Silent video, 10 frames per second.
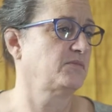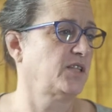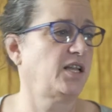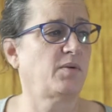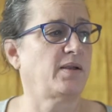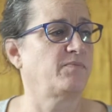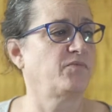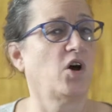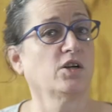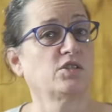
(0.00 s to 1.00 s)
Anyway,
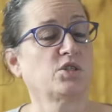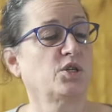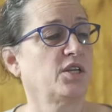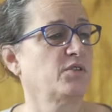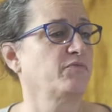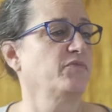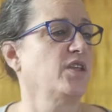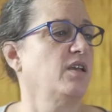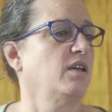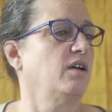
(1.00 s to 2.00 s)
August 30th.
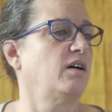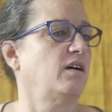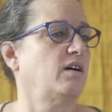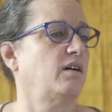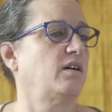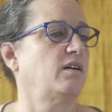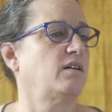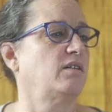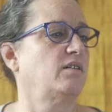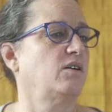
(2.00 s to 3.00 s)

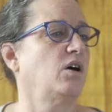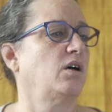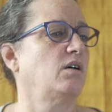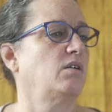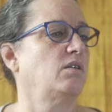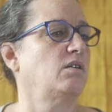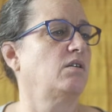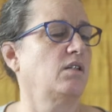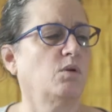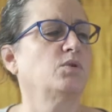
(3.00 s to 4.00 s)

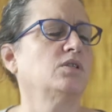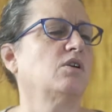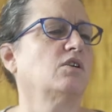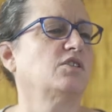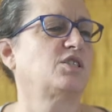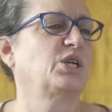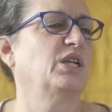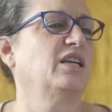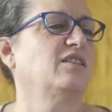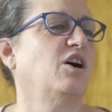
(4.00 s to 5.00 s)
That was August
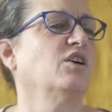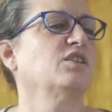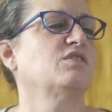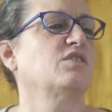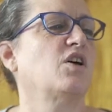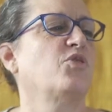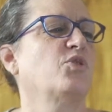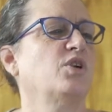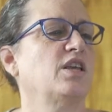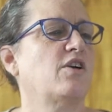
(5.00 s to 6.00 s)
30th. August
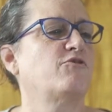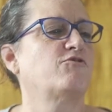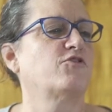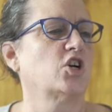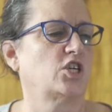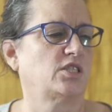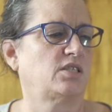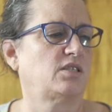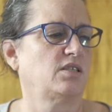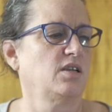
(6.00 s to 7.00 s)

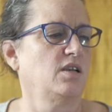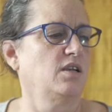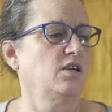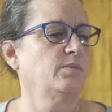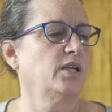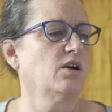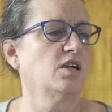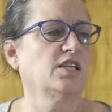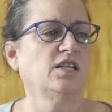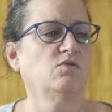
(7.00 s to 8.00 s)
31st. Oh my
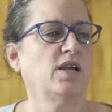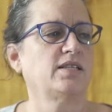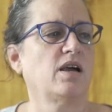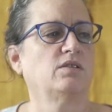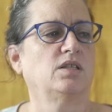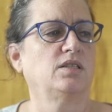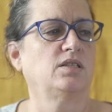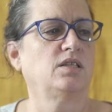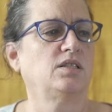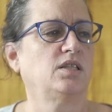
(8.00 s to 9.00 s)
gosh, I didn't write down
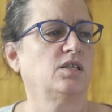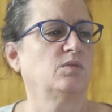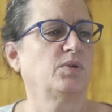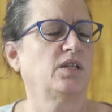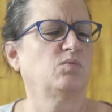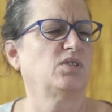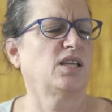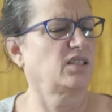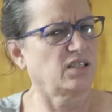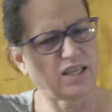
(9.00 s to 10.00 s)
the year, but it was
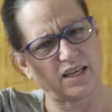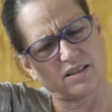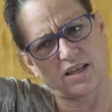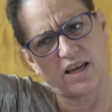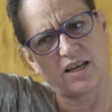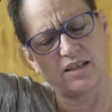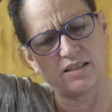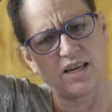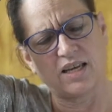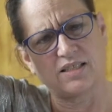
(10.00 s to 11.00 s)
like the late
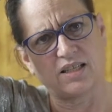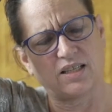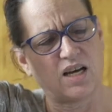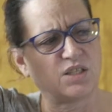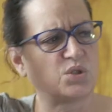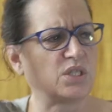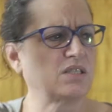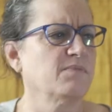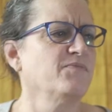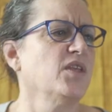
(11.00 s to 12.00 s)
1800s.